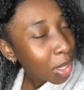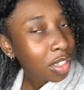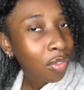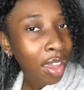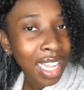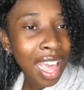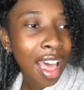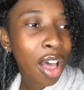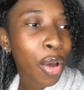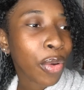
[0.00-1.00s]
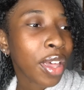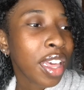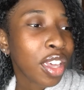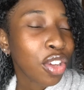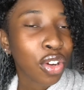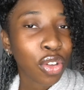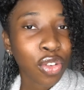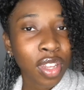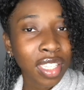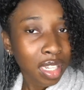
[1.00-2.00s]
it's funny how, you know,
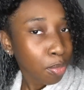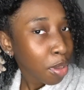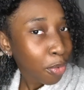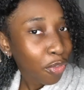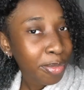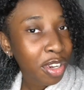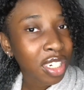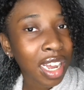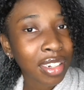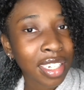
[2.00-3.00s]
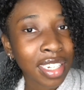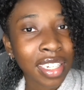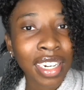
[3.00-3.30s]
you can see people from your childhood